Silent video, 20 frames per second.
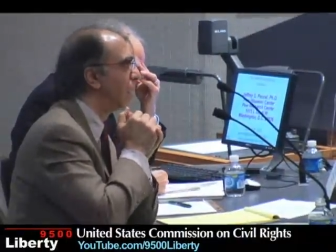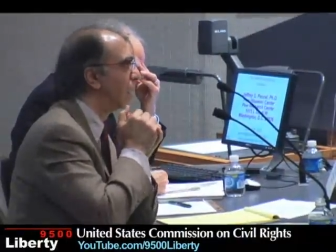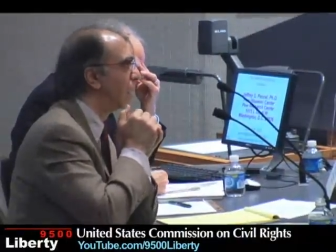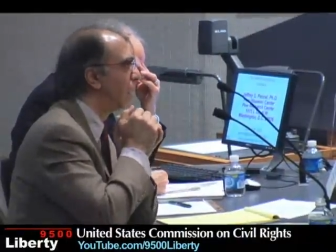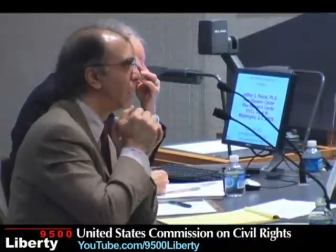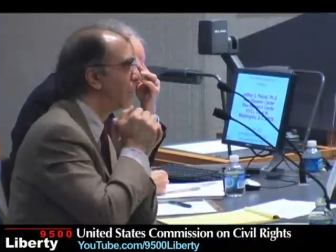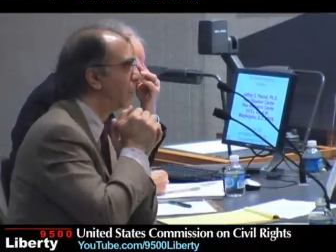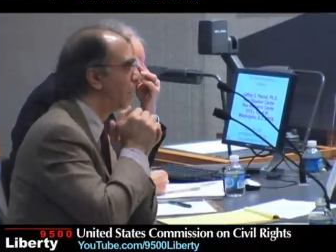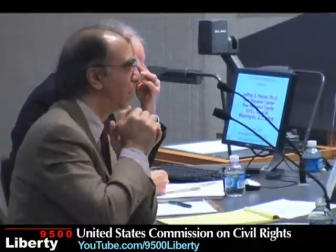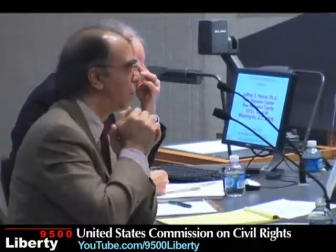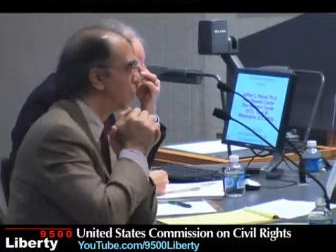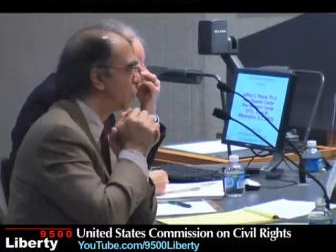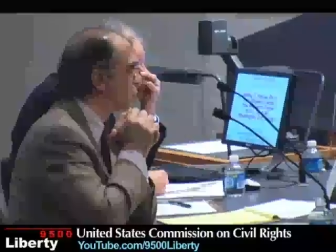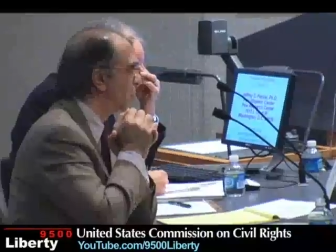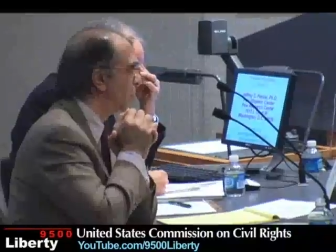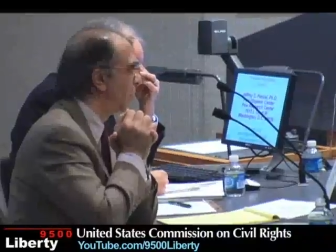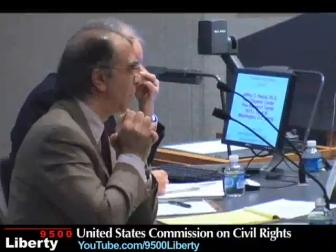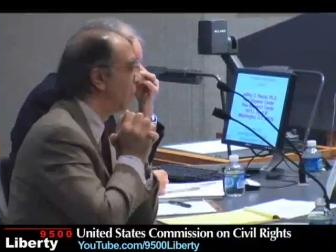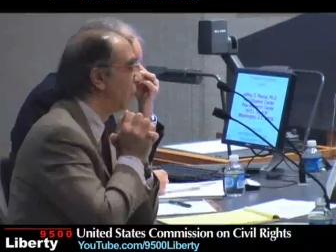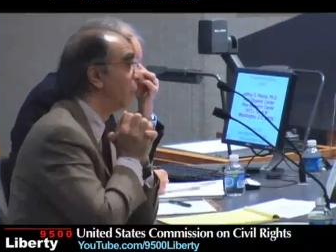uh, people
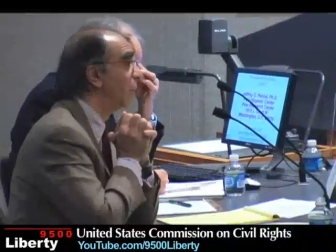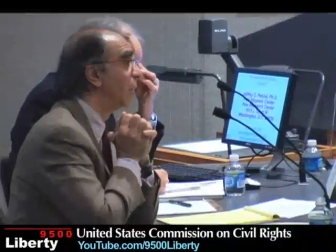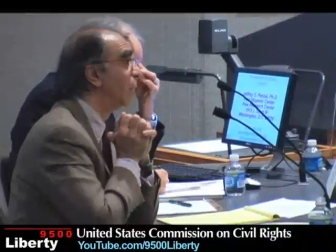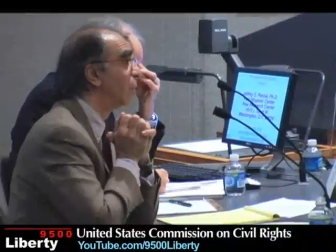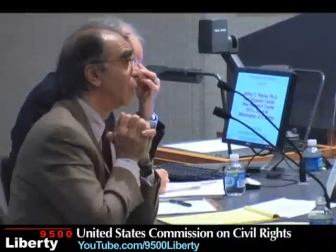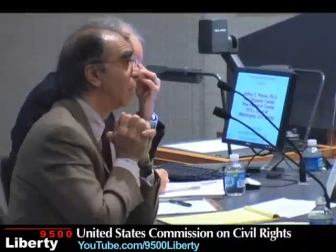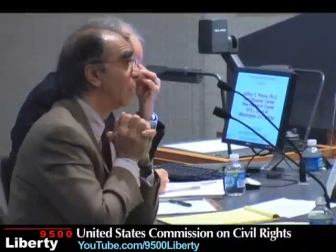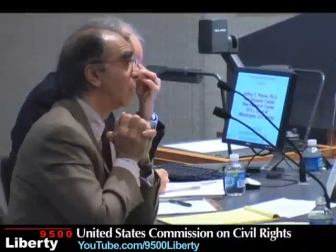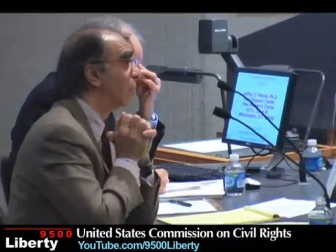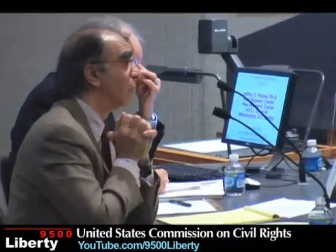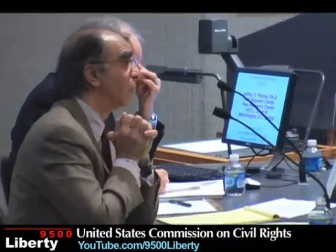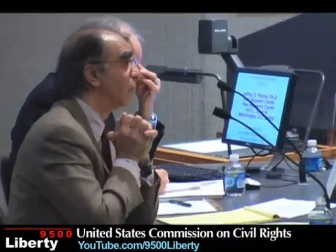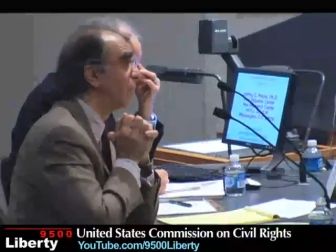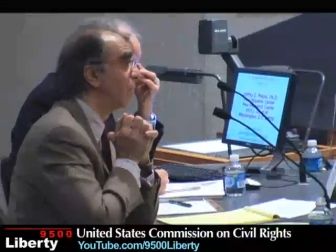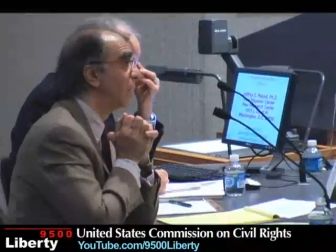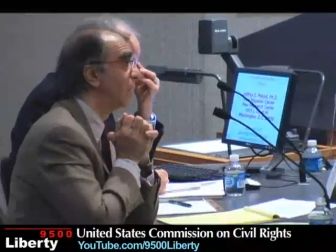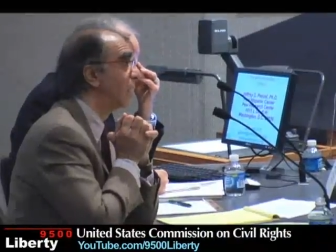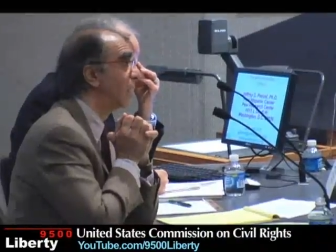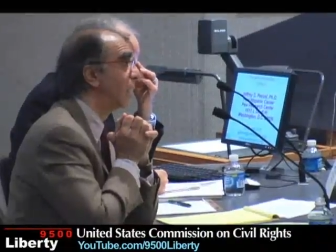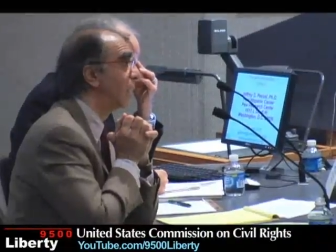should be aware of
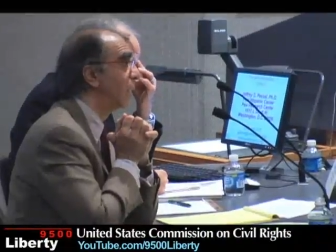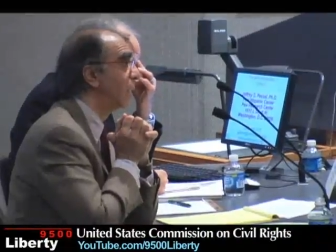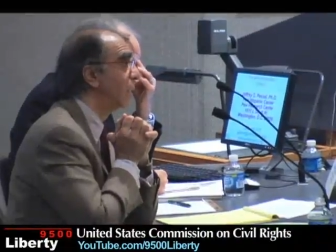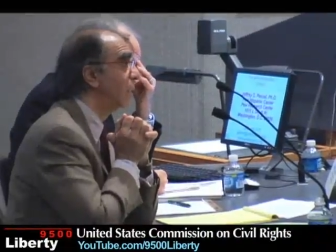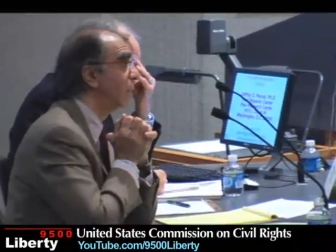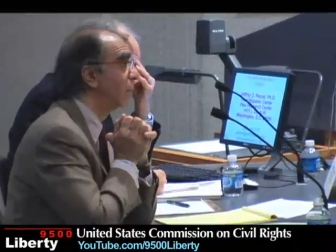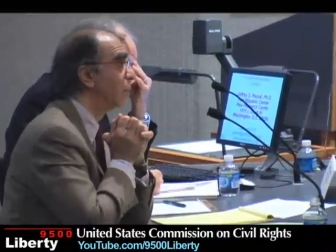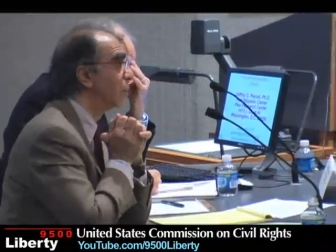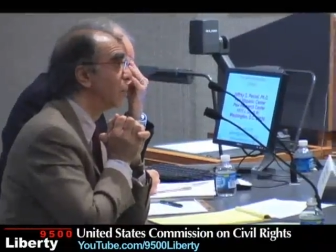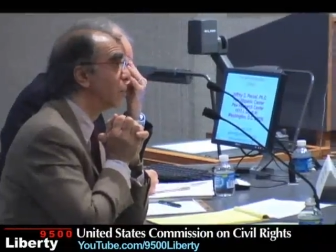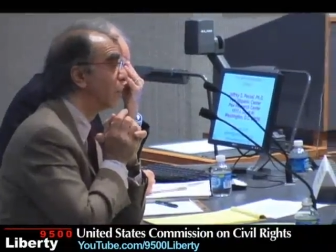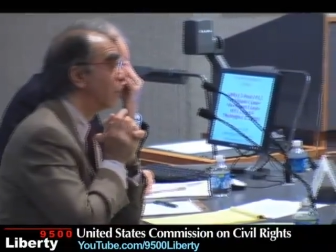when they even